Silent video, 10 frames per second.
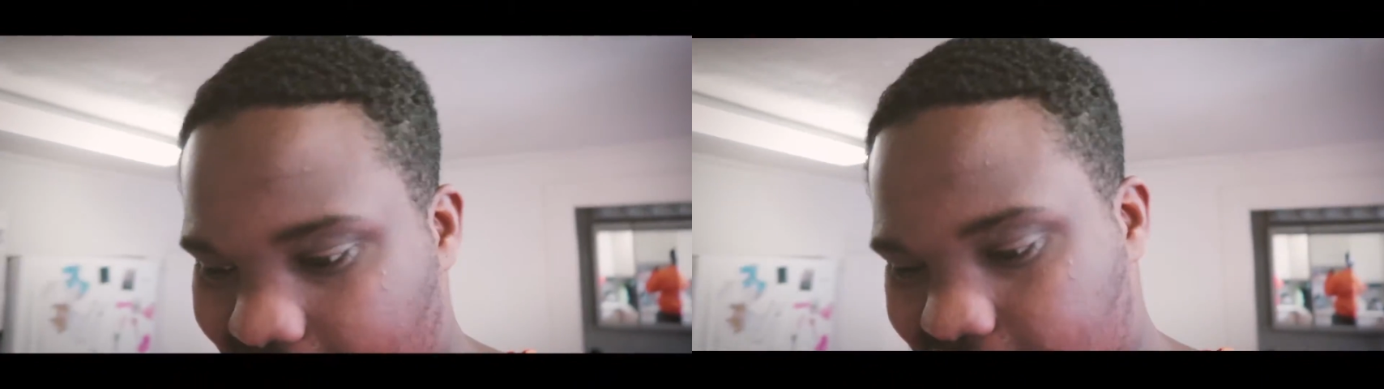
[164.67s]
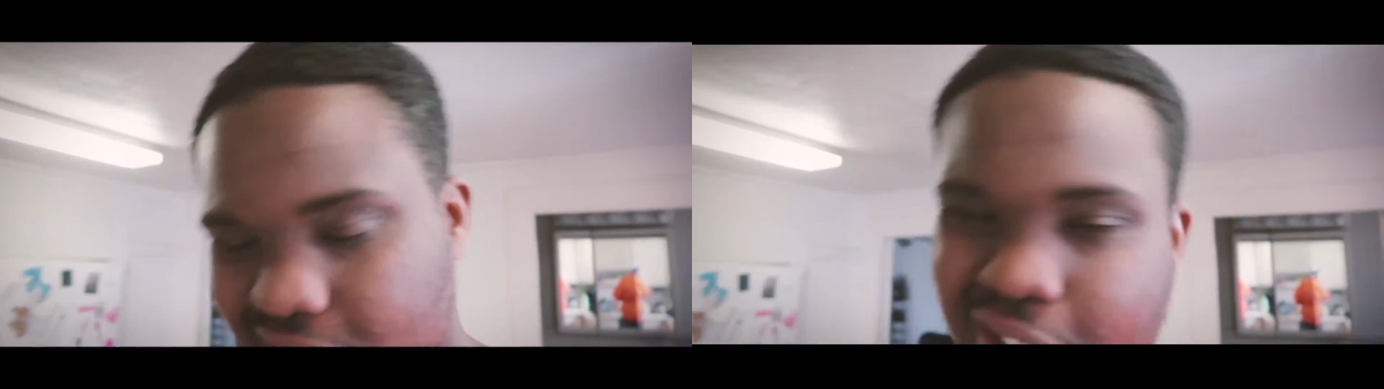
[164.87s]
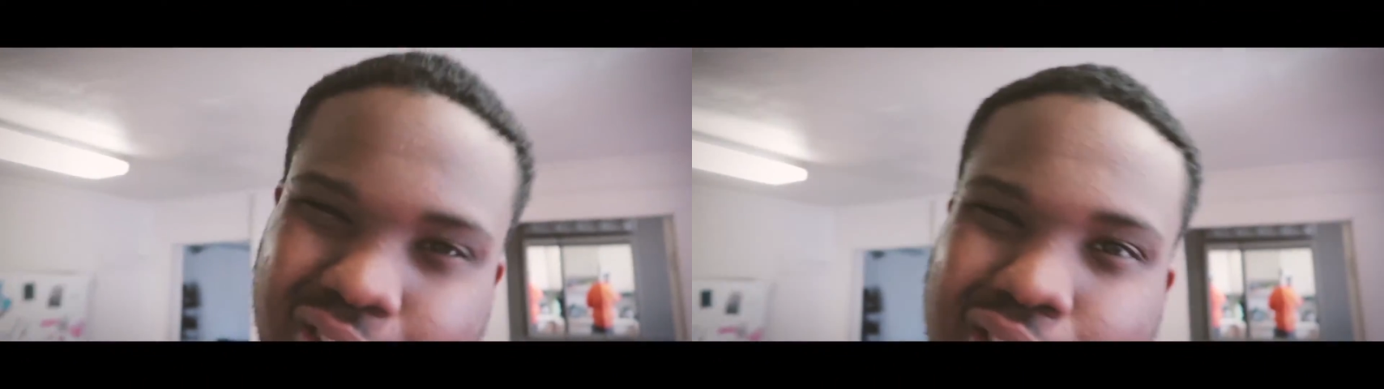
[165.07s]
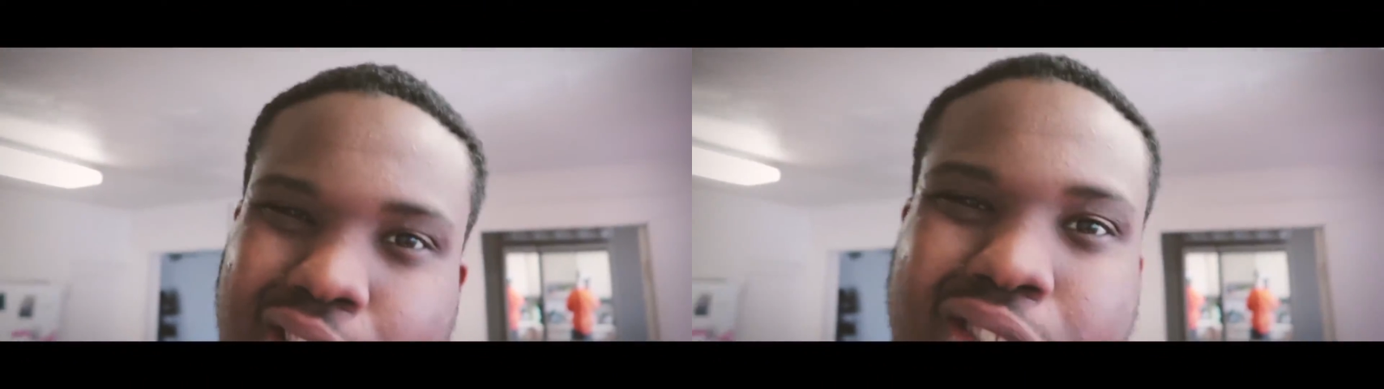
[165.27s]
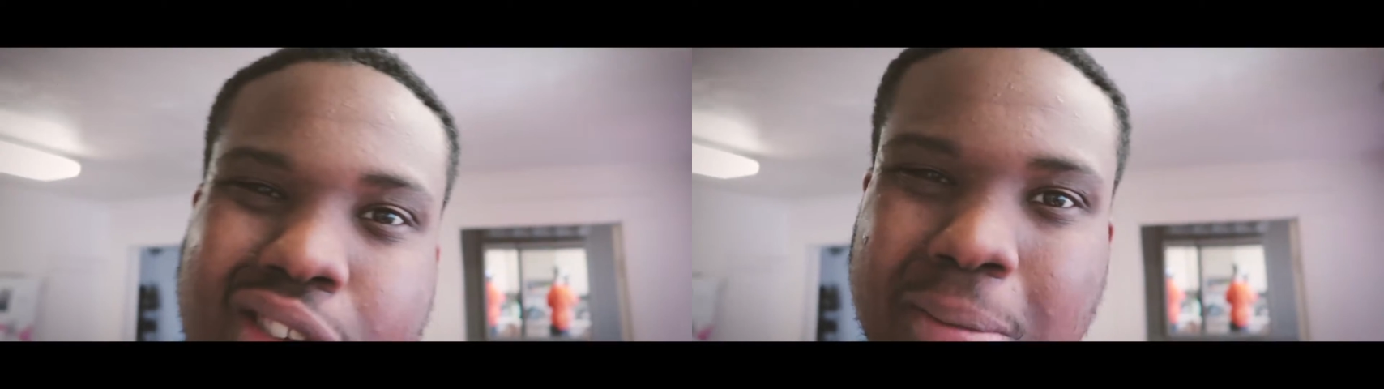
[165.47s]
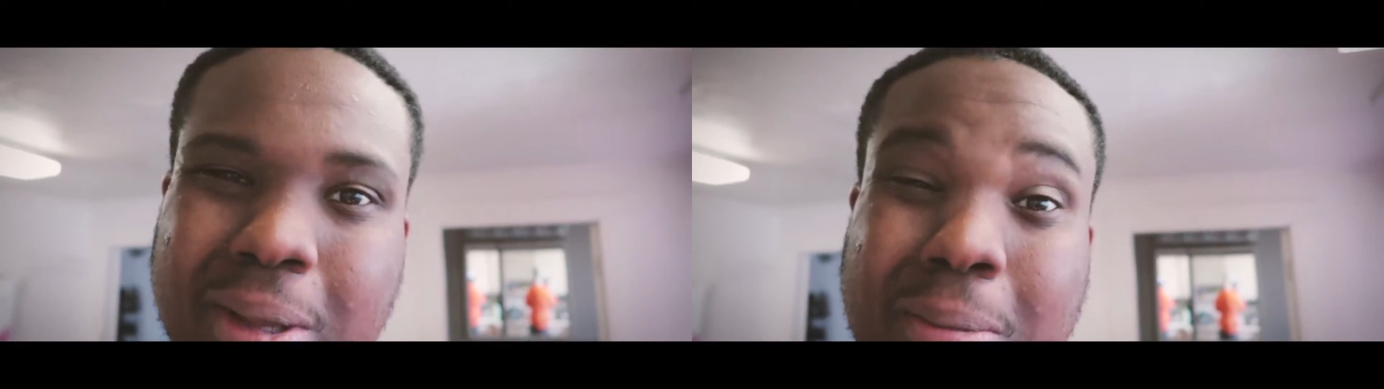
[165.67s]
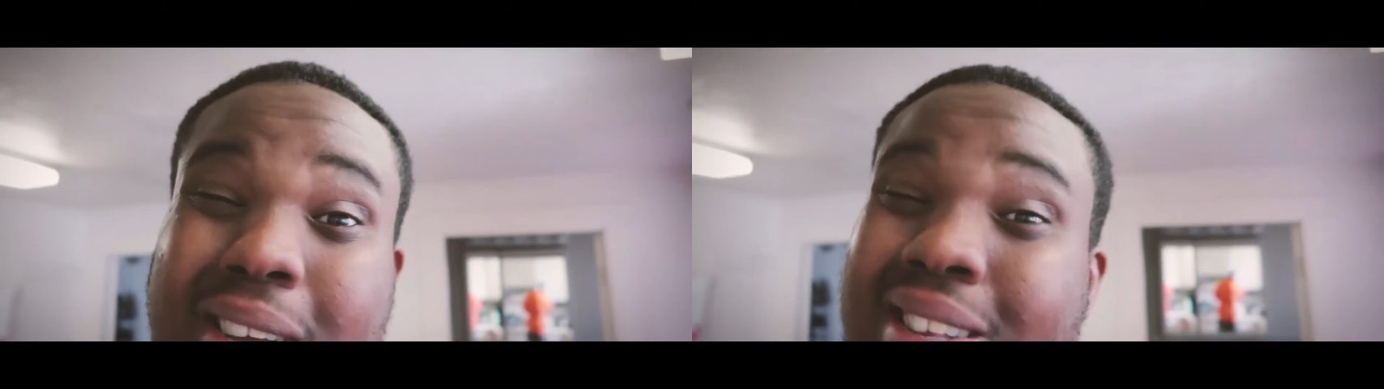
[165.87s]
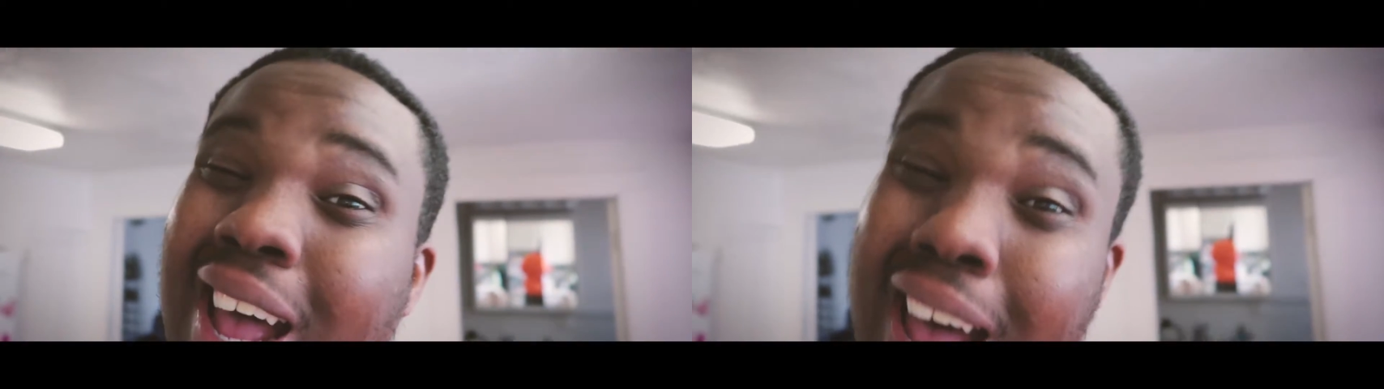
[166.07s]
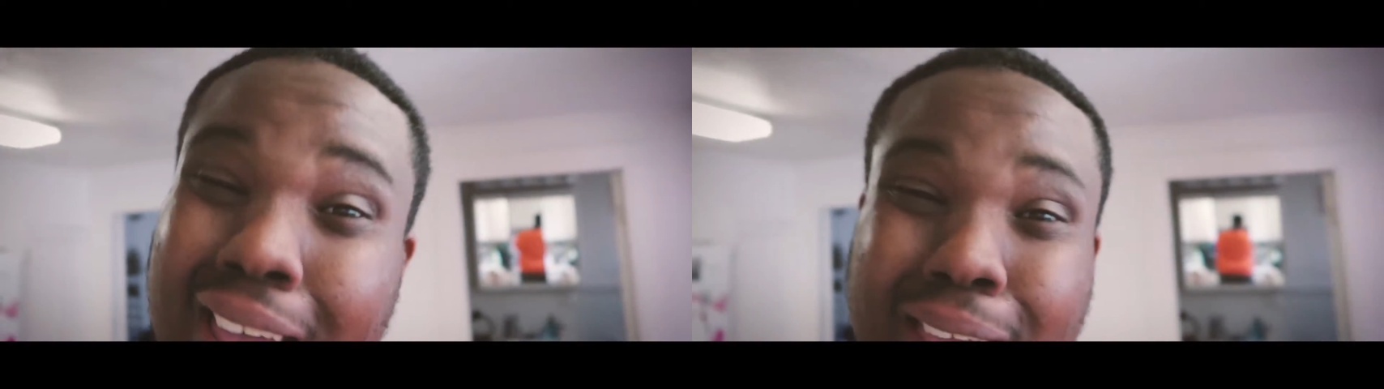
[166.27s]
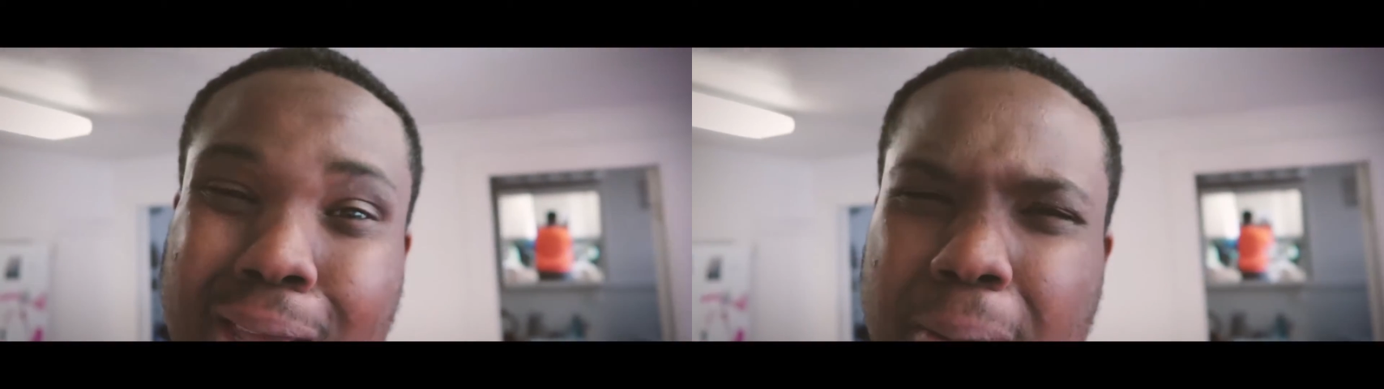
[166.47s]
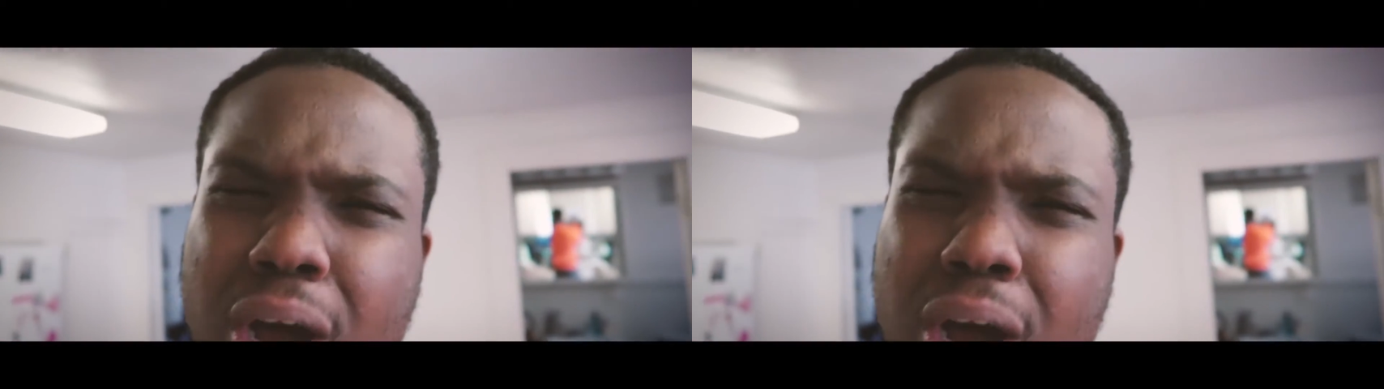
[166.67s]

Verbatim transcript: and start cooking something because I am